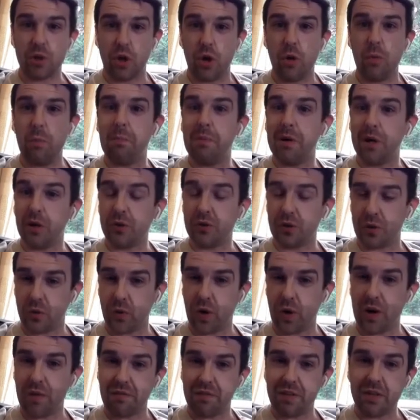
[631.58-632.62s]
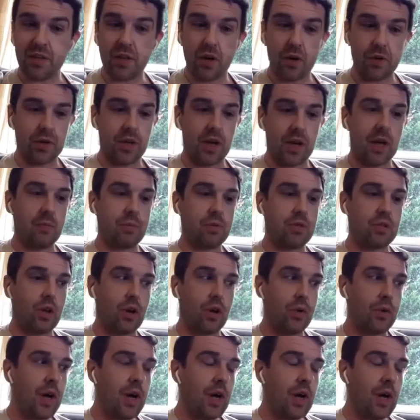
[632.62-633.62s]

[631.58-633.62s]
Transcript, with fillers: show built around video games. So